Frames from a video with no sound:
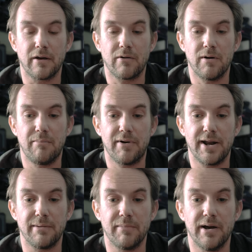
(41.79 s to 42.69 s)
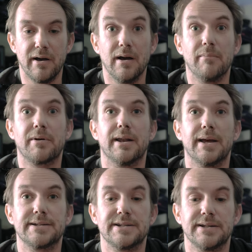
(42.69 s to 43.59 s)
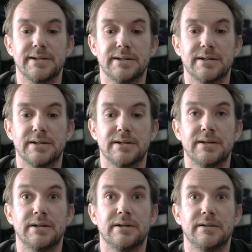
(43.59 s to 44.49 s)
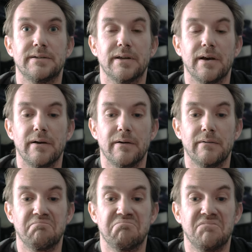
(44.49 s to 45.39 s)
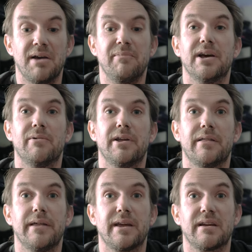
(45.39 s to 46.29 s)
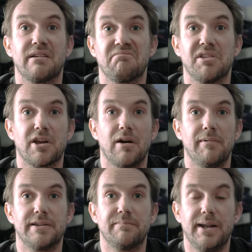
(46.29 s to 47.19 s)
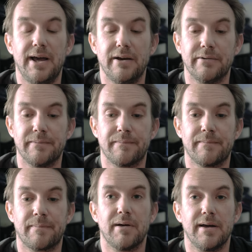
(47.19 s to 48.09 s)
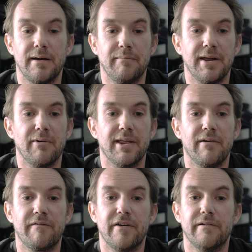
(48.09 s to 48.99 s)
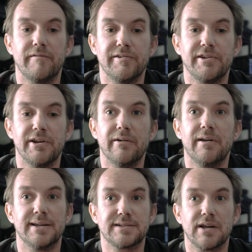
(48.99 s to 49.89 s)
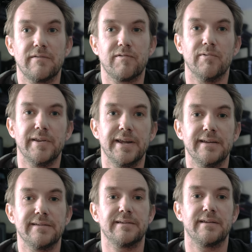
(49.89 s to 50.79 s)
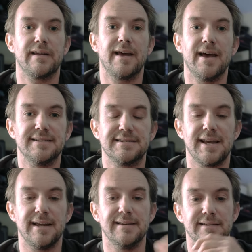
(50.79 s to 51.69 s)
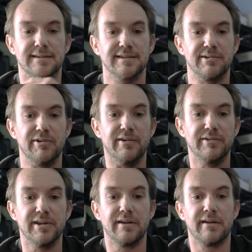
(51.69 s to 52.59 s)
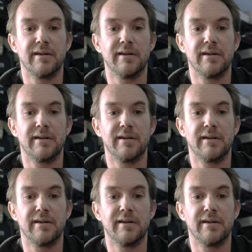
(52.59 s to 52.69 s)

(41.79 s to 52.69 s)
Quite proud of my herb collection. So let me know what you think in the comments below. But yeah, without further ado, let's go for all these settings and see what they all do.